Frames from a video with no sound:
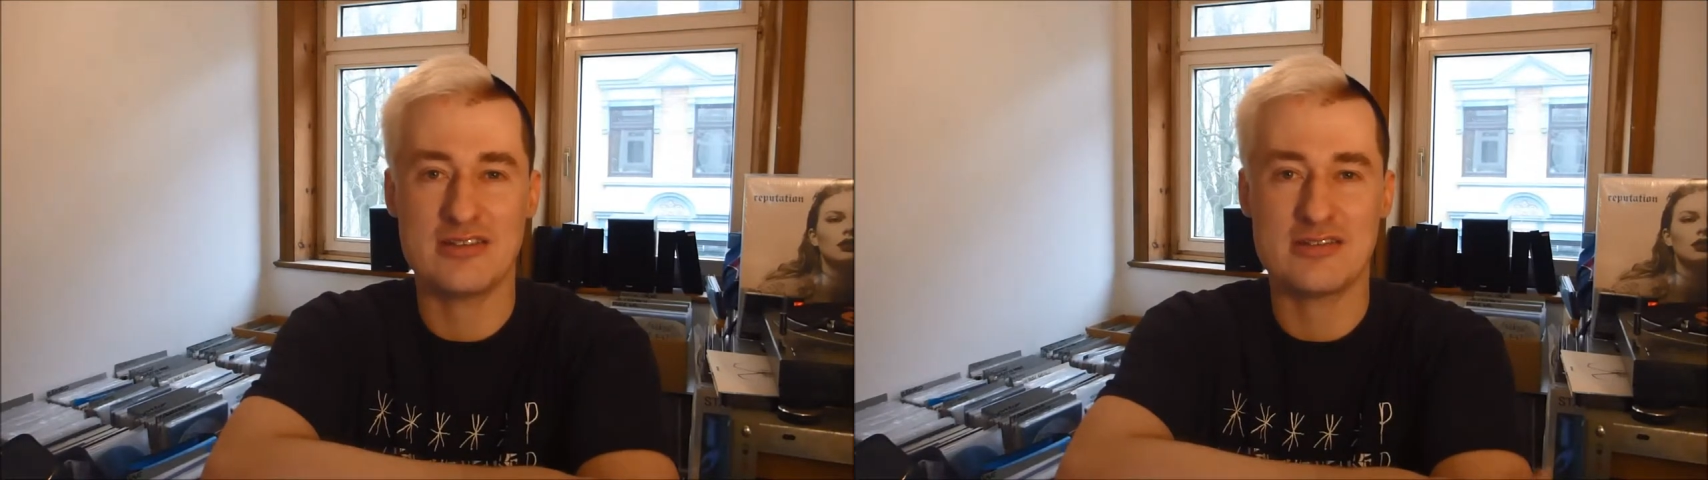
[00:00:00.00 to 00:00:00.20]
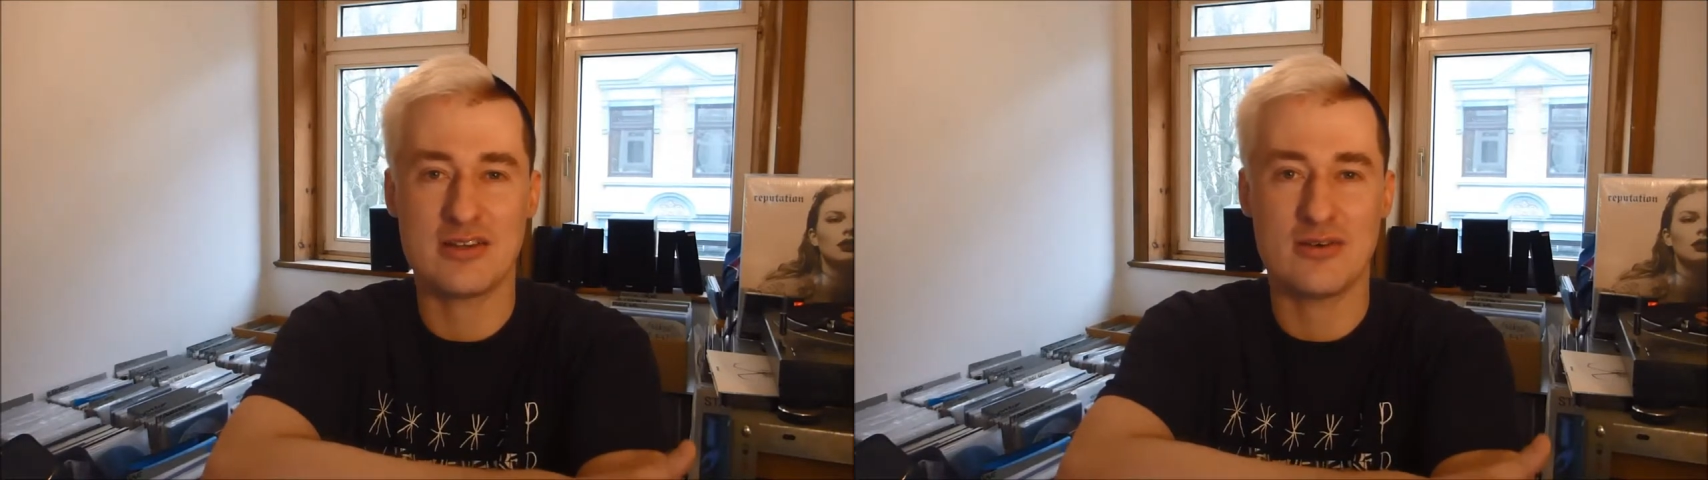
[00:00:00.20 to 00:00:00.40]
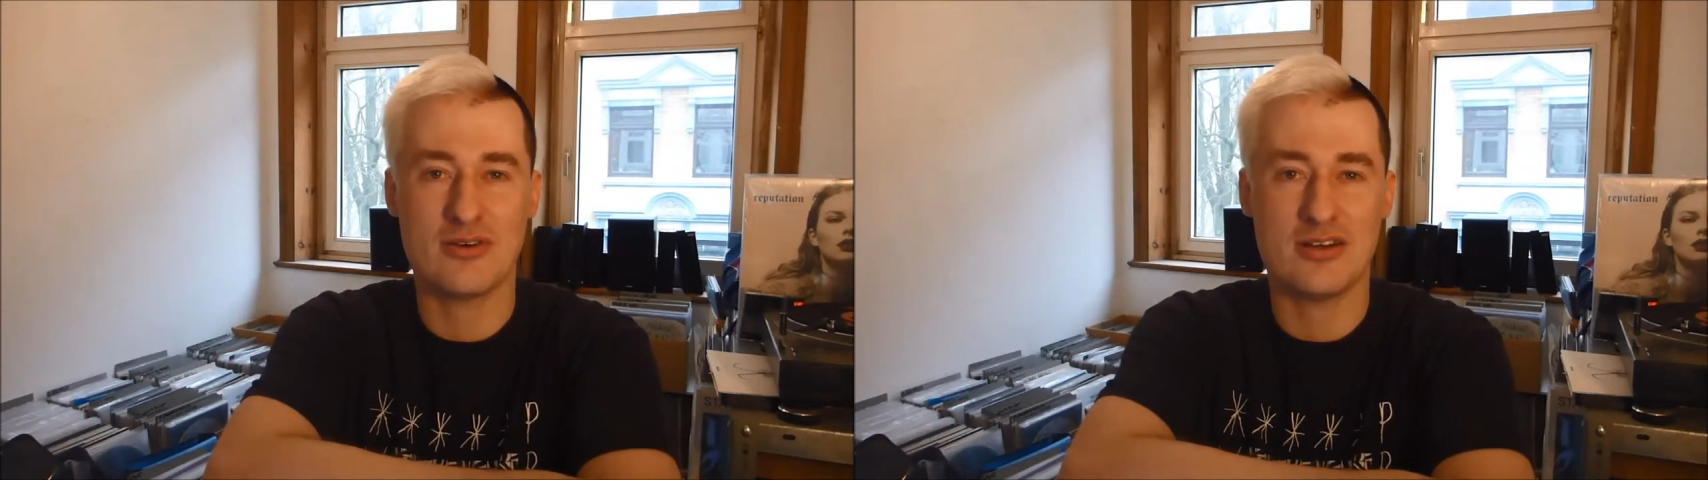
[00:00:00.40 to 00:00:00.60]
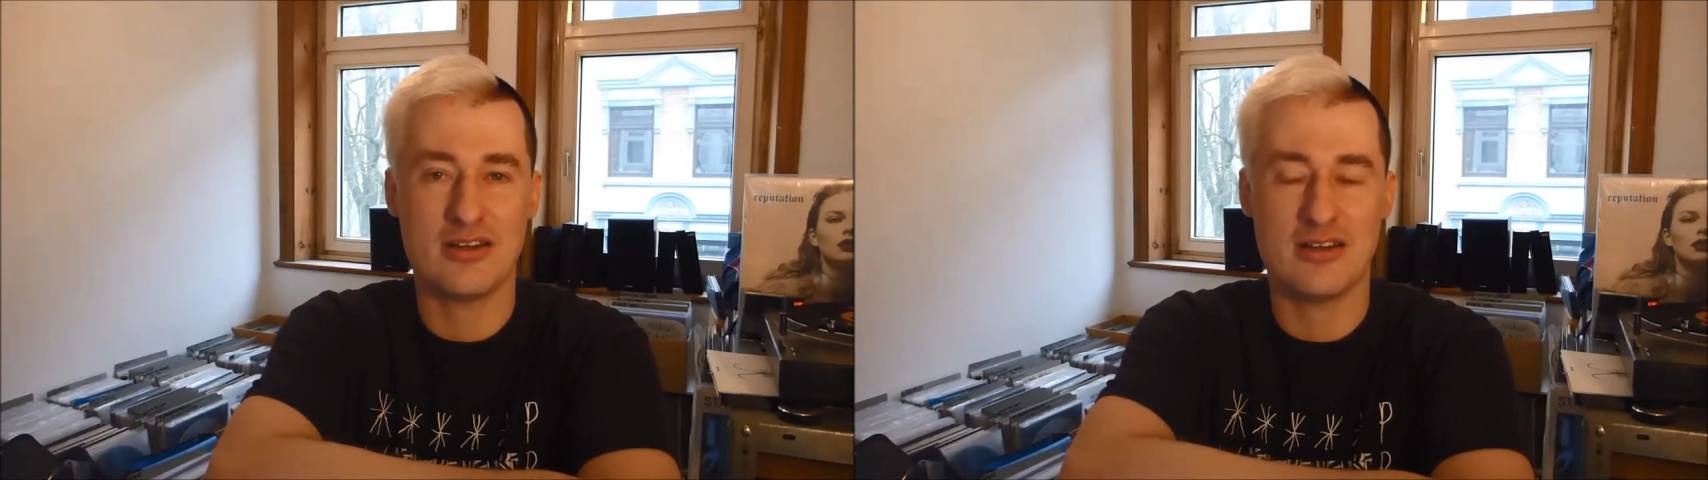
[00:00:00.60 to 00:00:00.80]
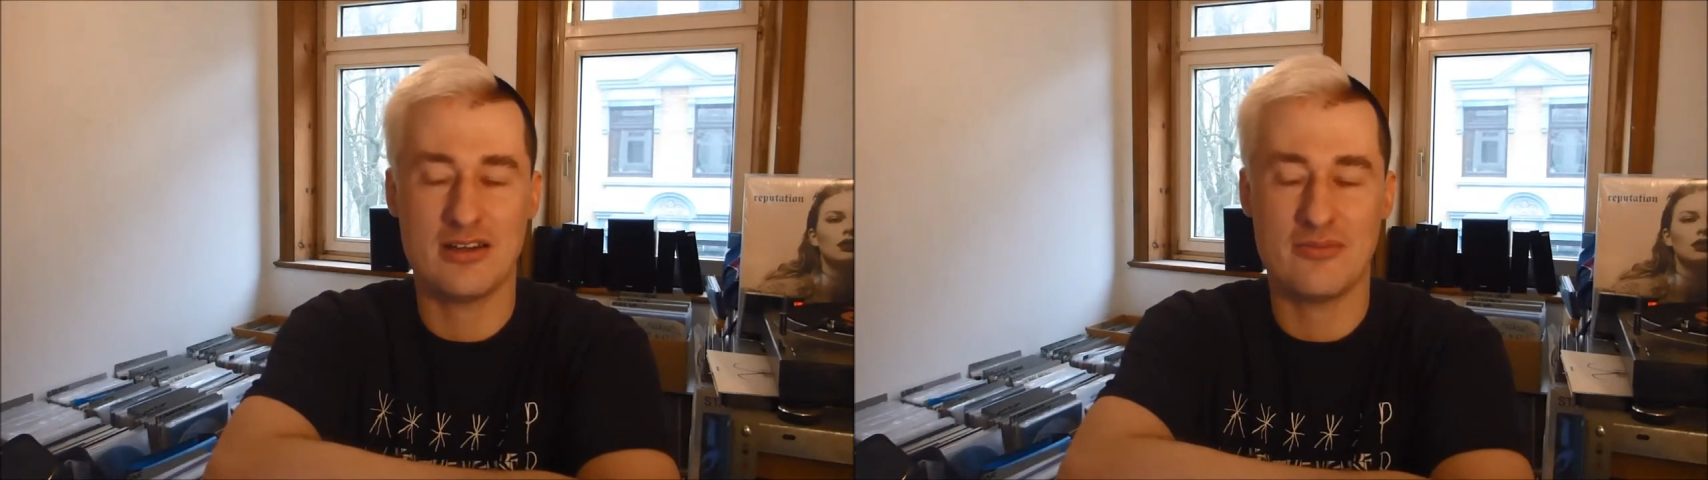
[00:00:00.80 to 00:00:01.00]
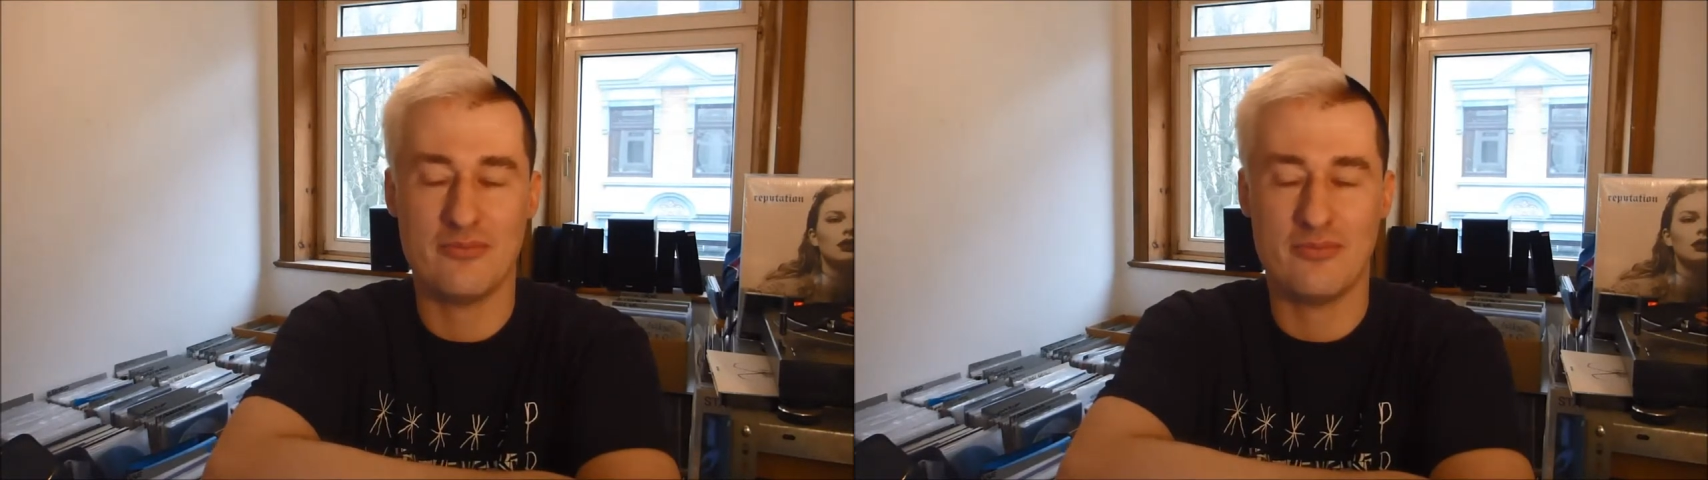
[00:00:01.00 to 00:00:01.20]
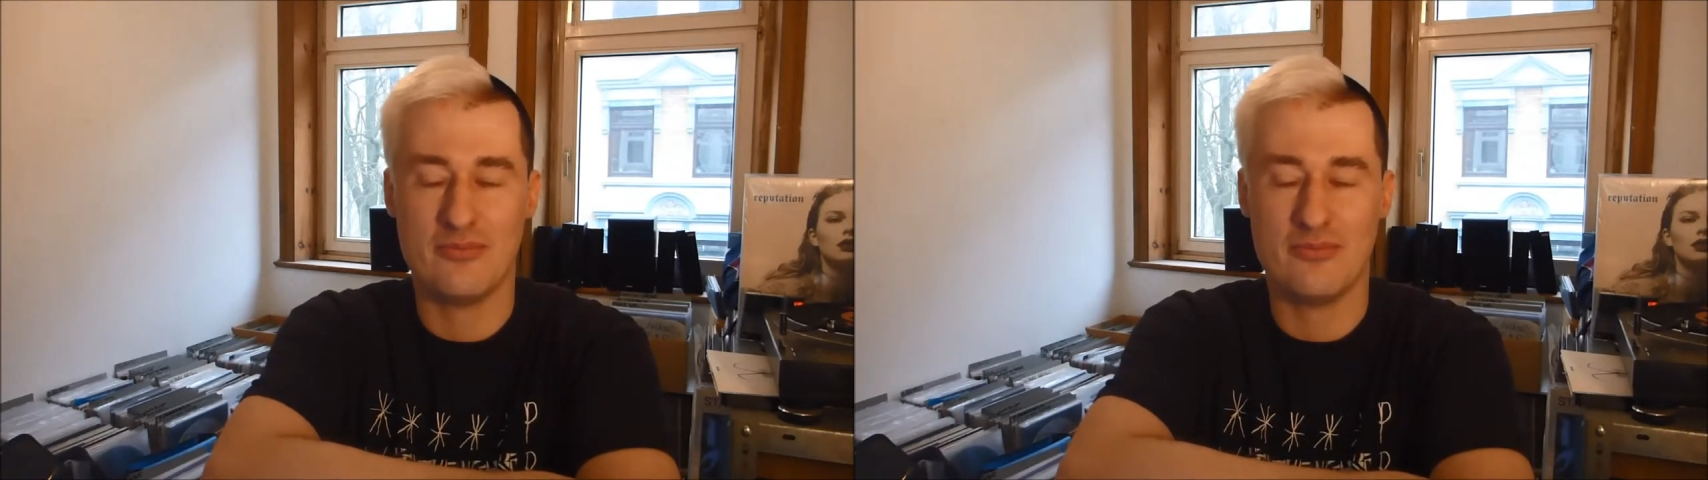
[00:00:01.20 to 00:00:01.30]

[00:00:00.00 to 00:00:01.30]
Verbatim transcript: So